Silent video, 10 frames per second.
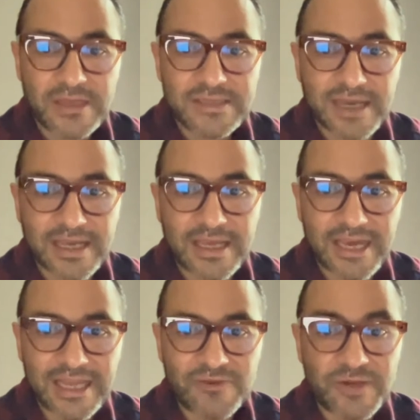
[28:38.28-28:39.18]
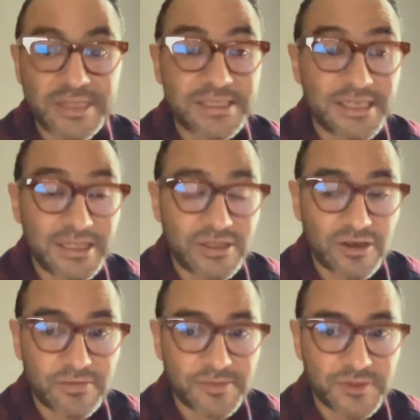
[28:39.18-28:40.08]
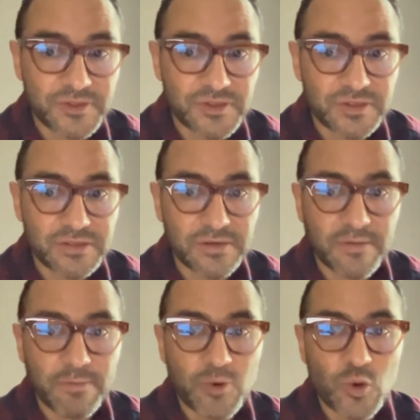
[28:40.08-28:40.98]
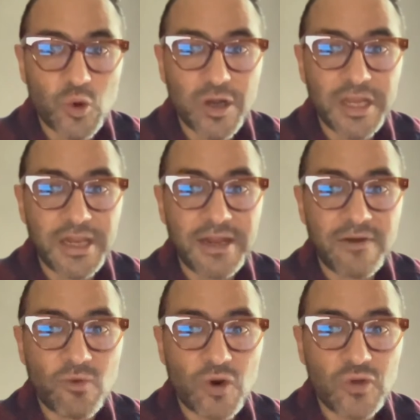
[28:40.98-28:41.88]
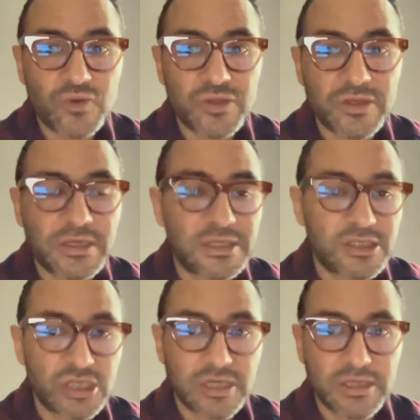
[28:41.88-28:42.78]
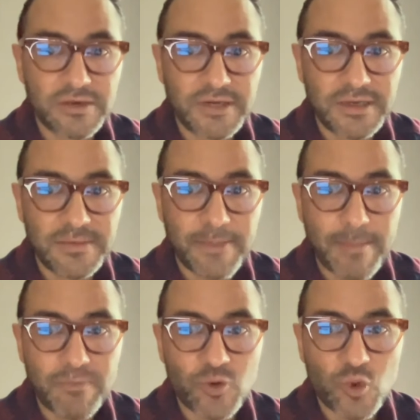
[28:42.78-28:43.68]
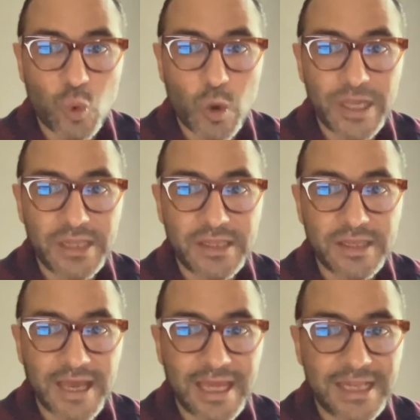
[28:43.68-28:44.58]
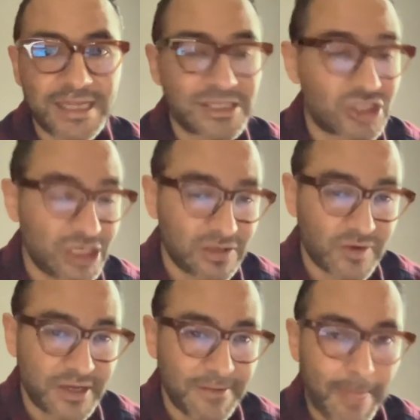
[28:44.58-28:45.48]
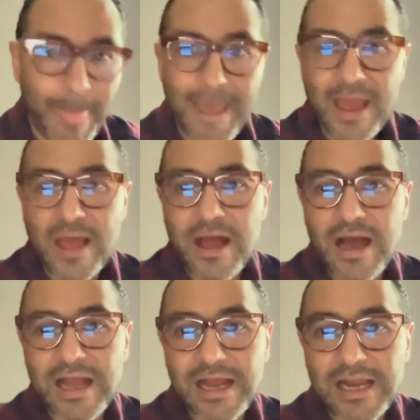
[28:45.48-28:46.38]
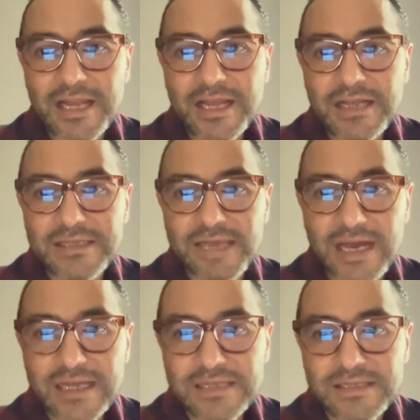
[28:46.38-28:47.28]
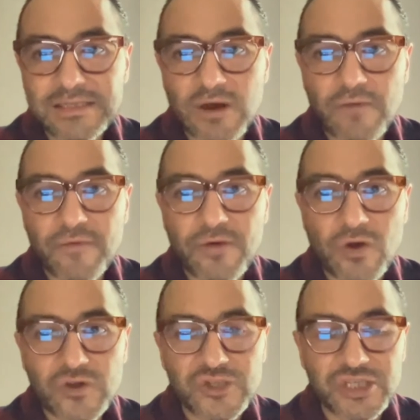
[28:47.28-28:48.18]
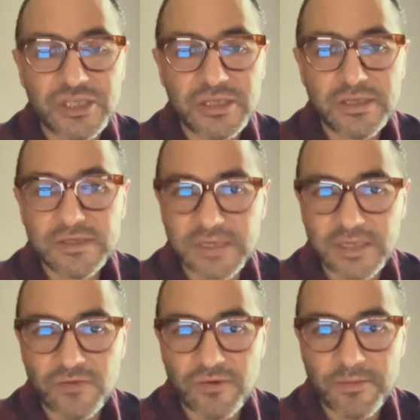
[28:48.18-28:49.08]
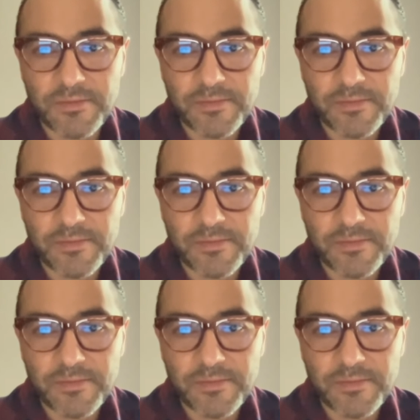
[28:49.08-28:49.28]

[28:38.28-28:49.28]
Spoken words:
psychiatric symptoms, poor linear growth in children, poor weight gain in children, and clinical signs of Cushing syndrome.